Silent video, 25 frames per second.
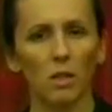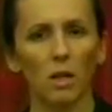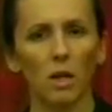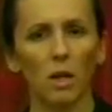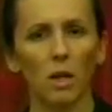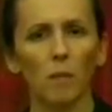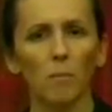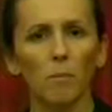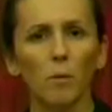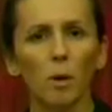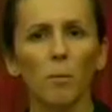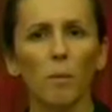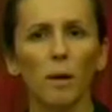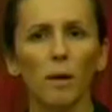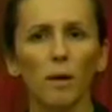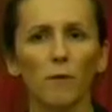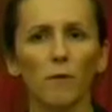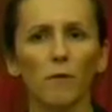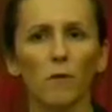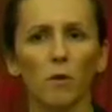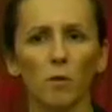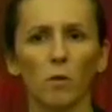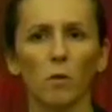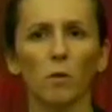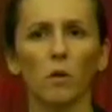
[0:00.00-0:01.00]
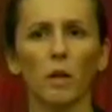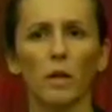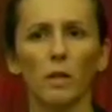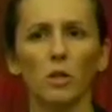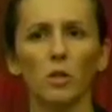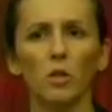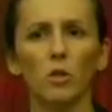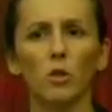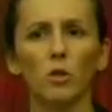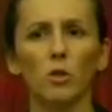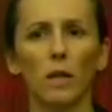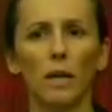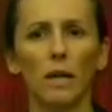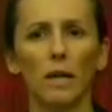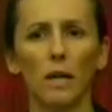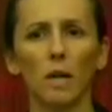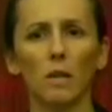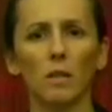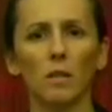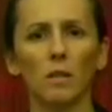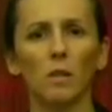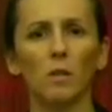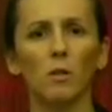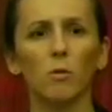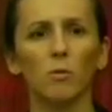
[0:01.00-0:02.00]
Mobile phone location tracking
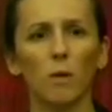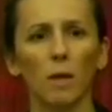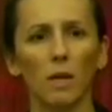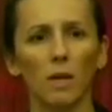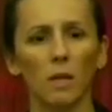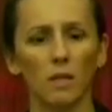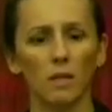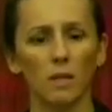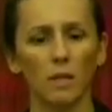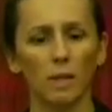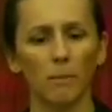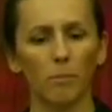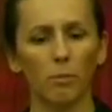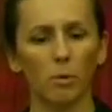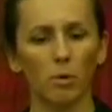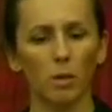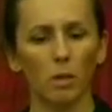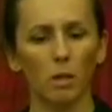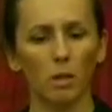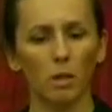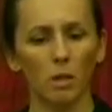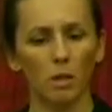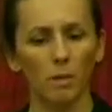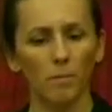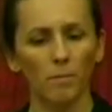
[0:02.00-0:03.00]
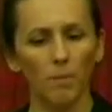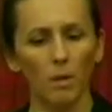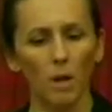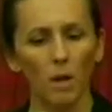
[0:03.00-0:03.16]
is a great example here.